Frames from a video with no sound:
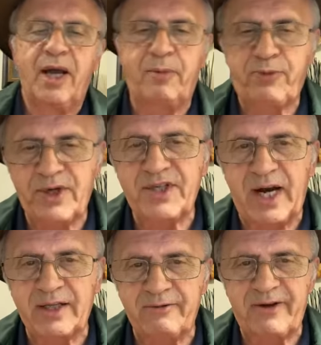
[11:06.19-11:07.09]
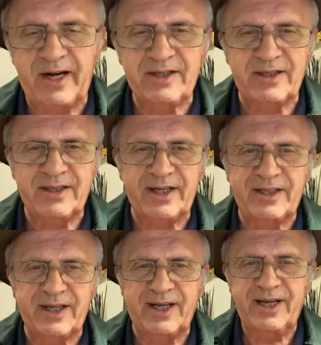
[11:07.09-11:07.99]
Appreciate the fact
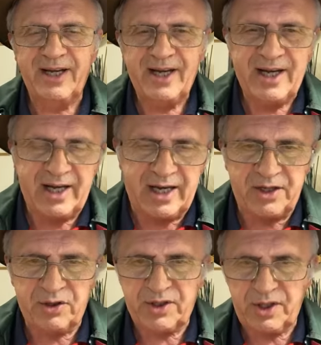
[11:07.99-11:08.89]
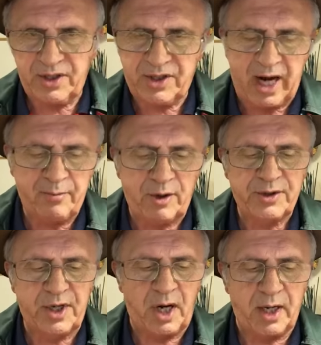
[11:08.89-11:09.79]
that uh, uh, you, you came on
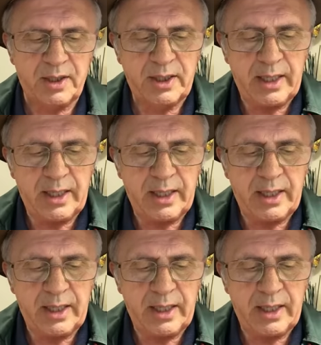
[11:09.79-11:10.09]
tonight.